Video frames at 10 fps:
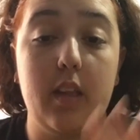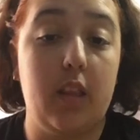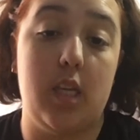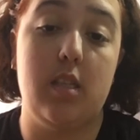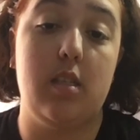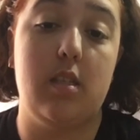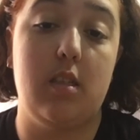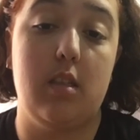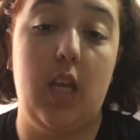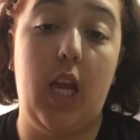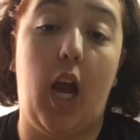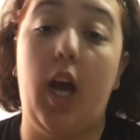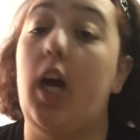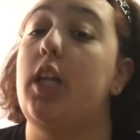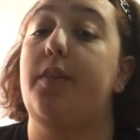this, I
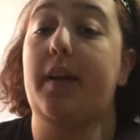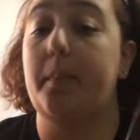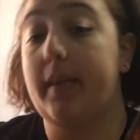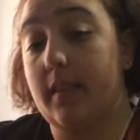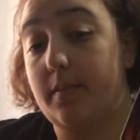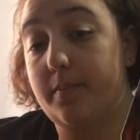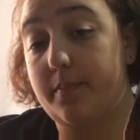highly recommend it